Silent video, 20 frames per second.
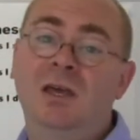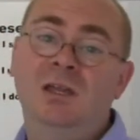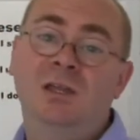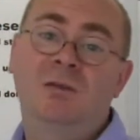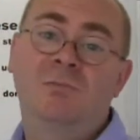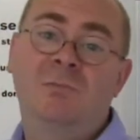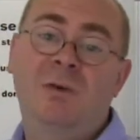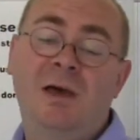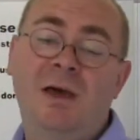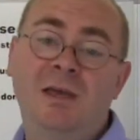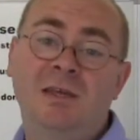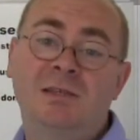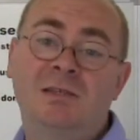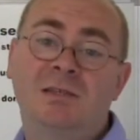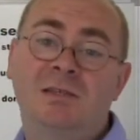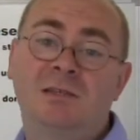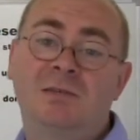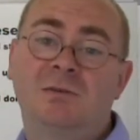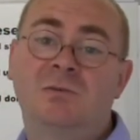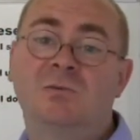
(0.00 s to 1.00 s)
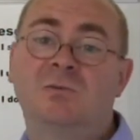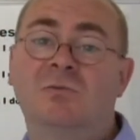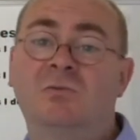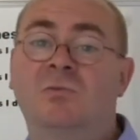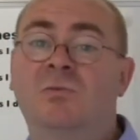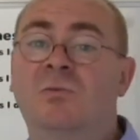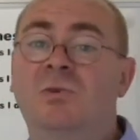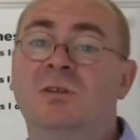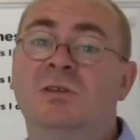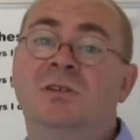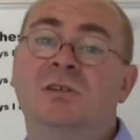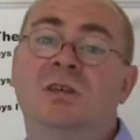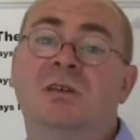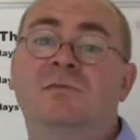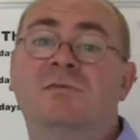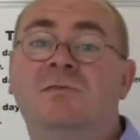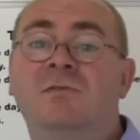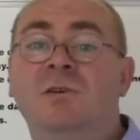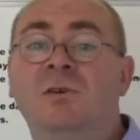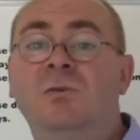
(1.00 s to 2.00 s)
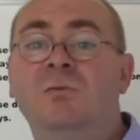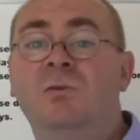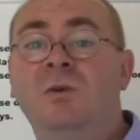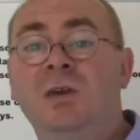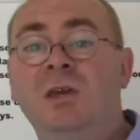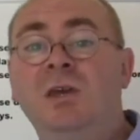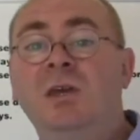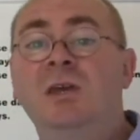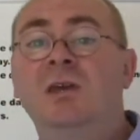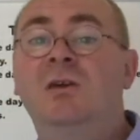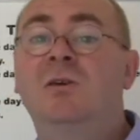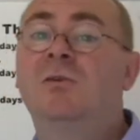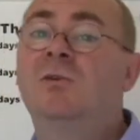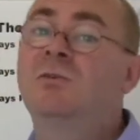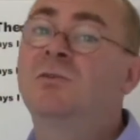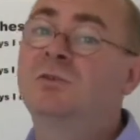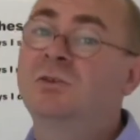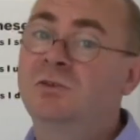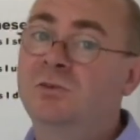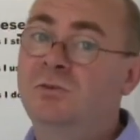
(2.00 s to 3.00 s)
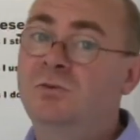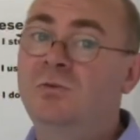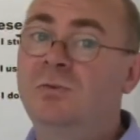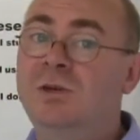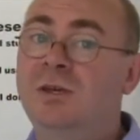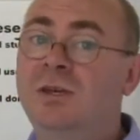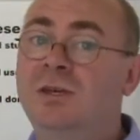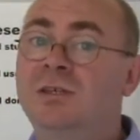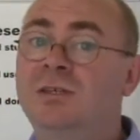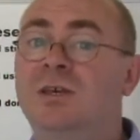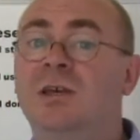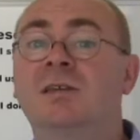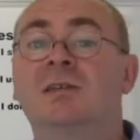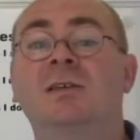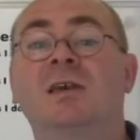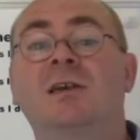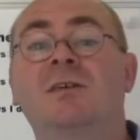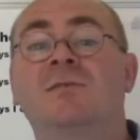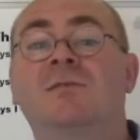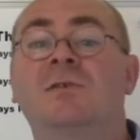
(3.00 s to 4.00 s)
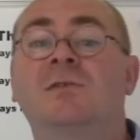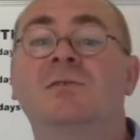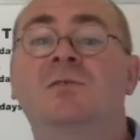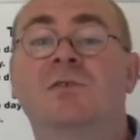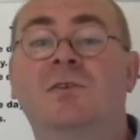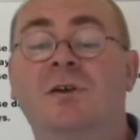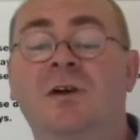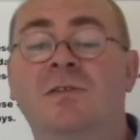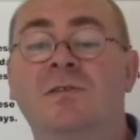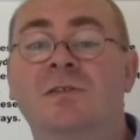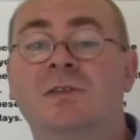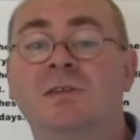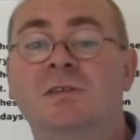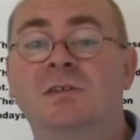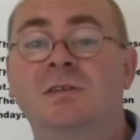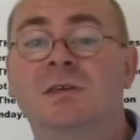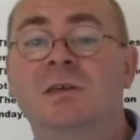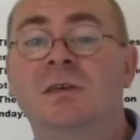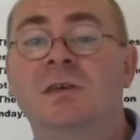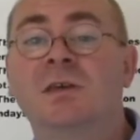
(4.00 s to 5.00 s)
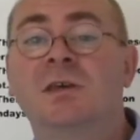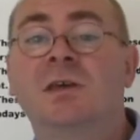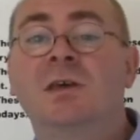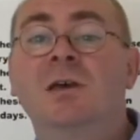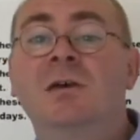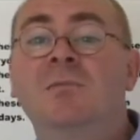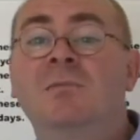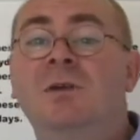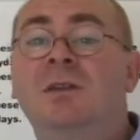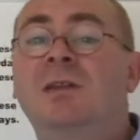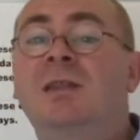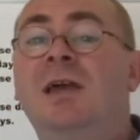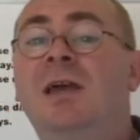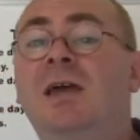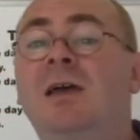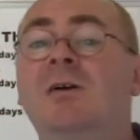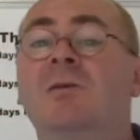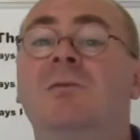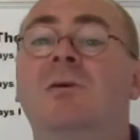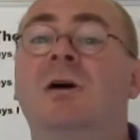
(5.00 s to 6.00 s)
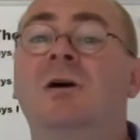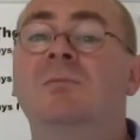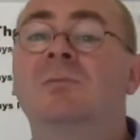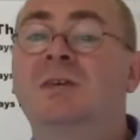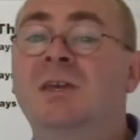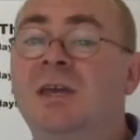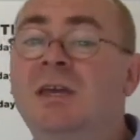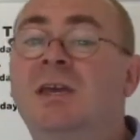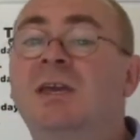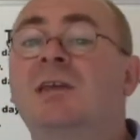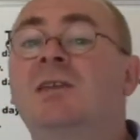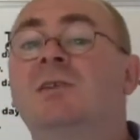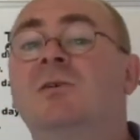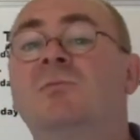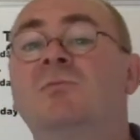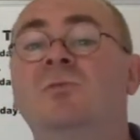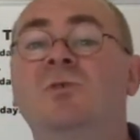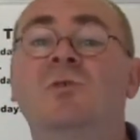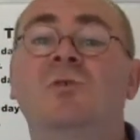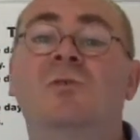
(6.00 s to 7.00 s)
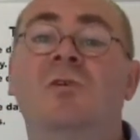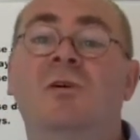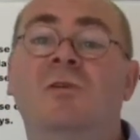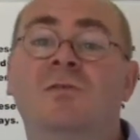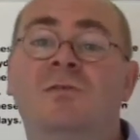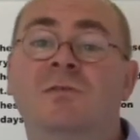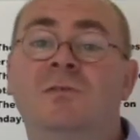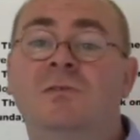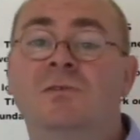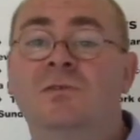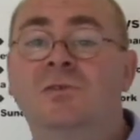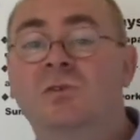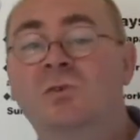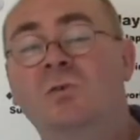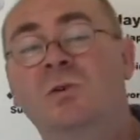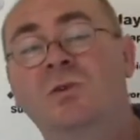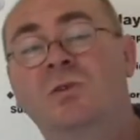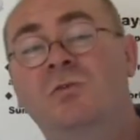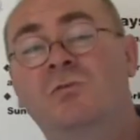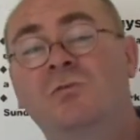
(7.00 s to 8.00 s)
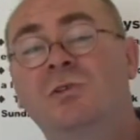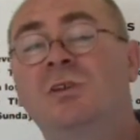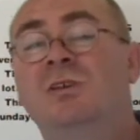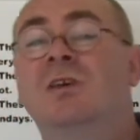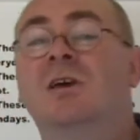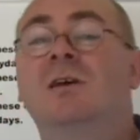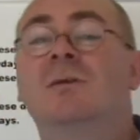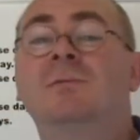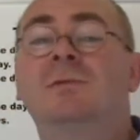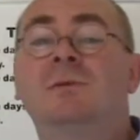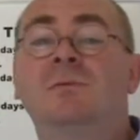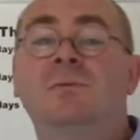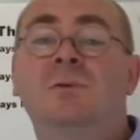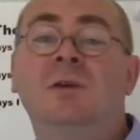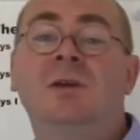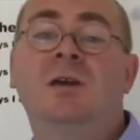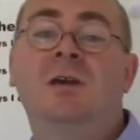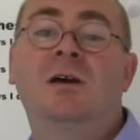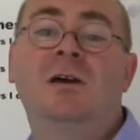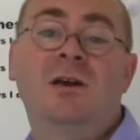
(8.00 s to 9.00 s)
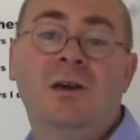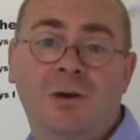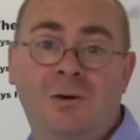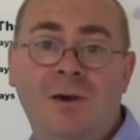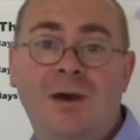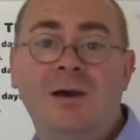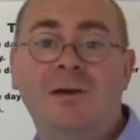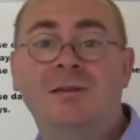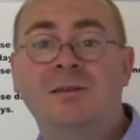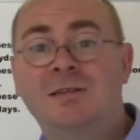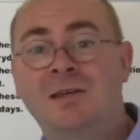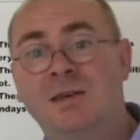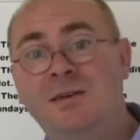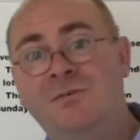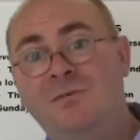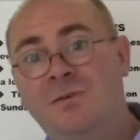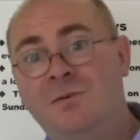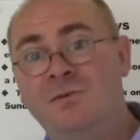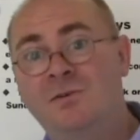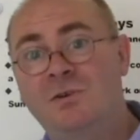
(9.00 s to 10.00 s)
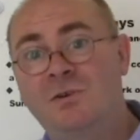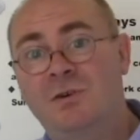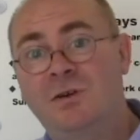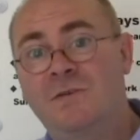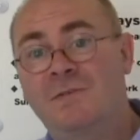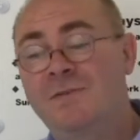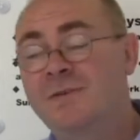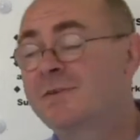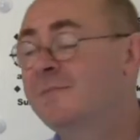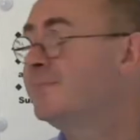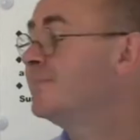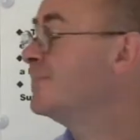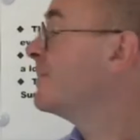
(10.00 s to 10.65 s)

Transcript: In the past, once every week or 2 weeks I take photographs. But now I'm taking them more often. 2 or 3 times a week I go out and take photographs.